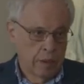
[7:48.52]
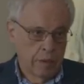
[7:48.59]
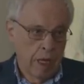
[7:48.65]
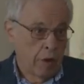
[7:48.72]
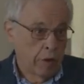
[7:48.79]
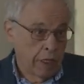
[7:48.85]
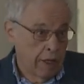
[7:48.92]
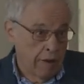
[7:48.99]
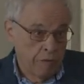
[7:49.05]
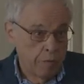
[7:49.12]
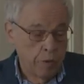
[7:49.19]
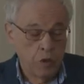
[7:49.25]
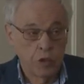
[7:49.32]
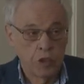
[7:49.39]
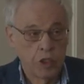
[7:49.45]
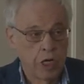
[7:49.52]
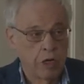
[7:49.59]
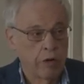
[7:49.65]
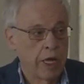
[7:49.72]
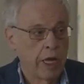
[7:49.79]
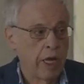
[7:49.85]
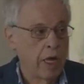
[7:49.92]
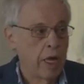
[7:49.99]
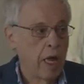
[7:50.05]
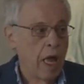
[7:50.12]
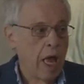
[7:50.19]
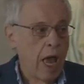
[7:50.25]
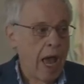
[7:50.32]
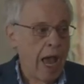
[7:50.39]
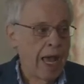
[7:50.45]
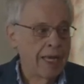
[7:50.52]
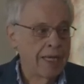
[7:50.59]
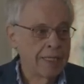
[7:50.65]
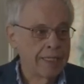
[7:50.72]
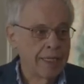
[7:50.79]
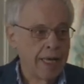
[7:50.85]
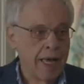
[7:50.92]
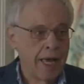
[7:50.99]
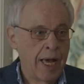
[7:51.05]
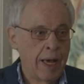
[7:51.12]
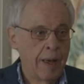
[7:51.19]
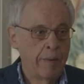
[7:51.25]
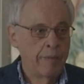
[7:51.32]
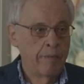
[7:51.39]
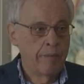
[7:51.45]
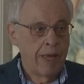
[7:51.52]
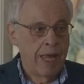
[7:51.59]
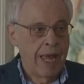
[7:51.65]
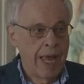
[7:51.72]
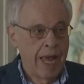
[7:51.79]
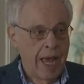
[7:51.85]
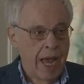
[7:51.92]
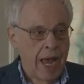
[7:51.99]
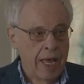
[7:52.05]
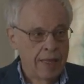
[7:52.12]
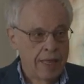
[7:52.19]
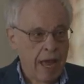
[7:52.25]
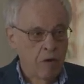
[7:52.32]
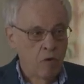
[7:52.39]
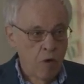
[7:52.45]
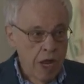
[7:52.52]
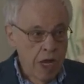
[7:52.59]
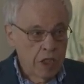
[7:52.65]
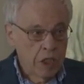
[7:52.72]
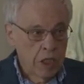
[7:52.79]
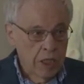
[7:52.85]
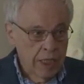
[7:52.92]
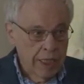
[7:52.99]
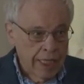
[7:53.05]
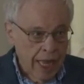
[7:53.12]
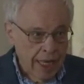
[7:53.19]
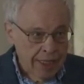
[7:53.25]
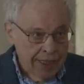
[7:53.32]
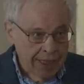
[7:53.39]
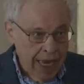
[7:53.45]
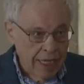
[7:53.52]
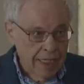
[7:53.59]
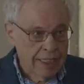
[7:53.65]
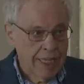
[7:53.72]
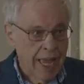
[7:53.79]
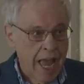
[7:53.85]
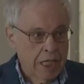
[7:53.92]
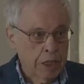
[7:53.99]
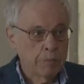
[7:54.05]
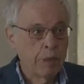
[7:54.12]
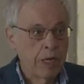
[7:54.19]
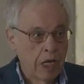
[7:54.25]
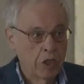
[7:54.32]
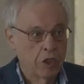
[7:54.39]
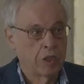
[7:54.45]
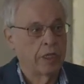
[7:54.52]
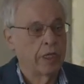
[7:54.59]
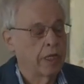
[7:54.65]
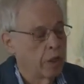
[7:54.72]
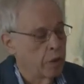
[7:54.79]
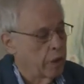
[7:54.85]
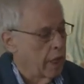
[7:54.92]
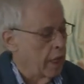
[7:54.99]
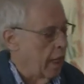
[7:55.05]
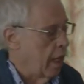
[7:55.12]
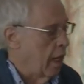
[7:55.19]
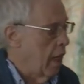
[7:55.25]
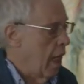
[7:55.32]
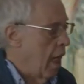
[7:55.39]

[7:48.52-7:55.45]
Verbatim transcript: calculate it from Newton's theory. And, um, and that region gets denser exponentially, okay?